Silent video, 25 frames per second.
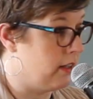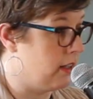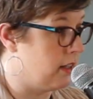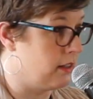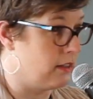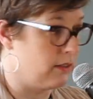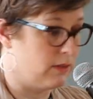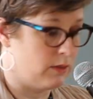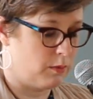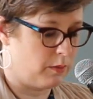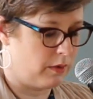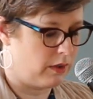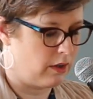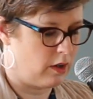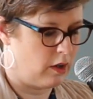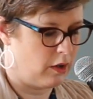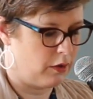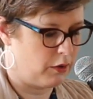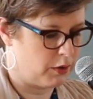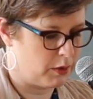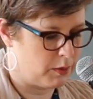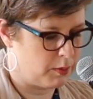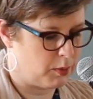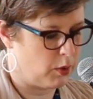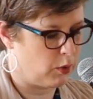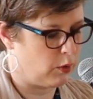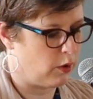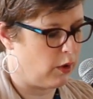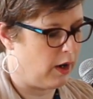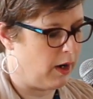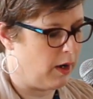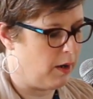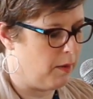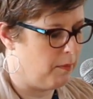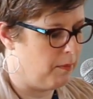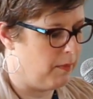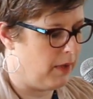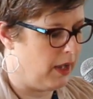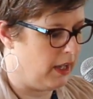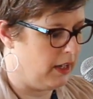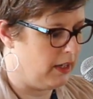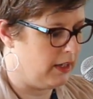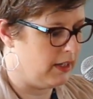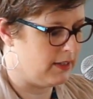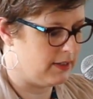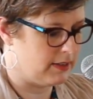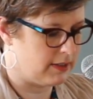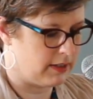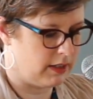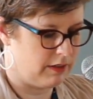things with the honors program
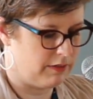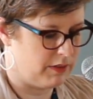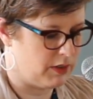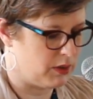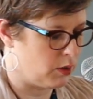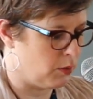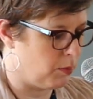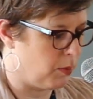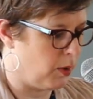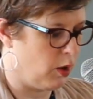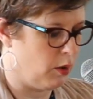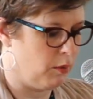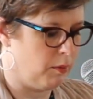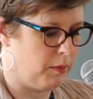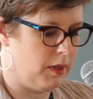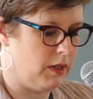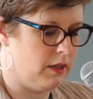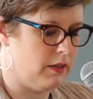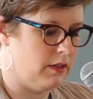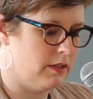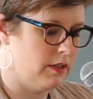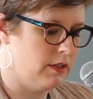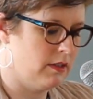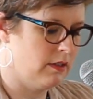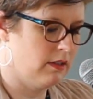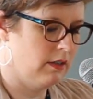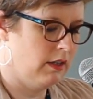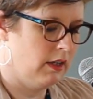and inside of his department,